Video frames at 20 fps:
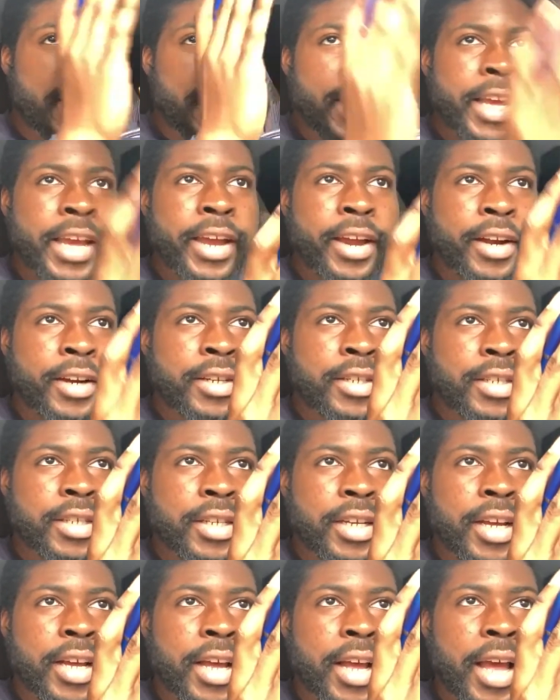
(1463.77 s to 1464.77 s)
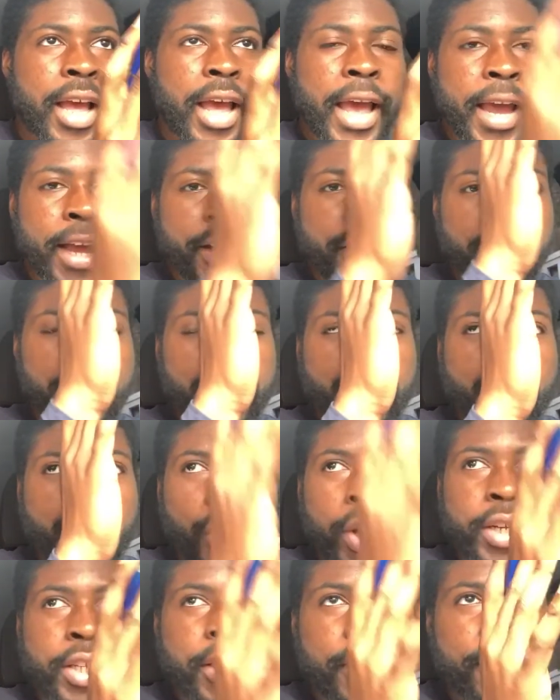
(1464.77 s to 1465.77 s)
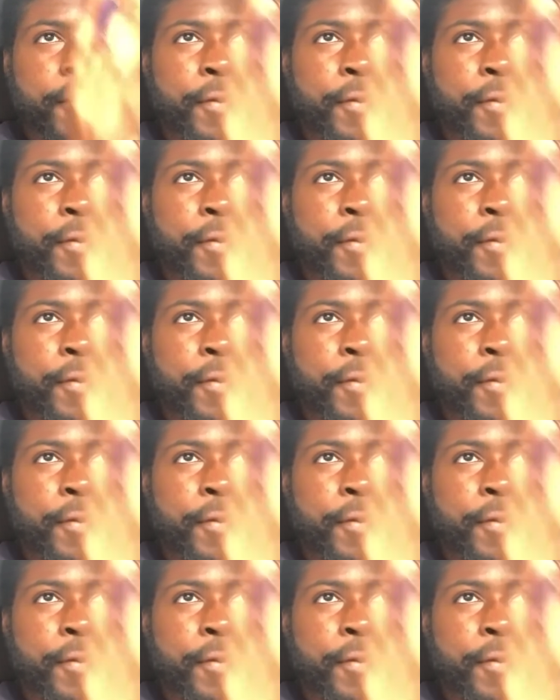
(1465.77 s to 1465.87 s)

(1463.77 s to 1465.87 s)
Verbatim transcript: years and twenty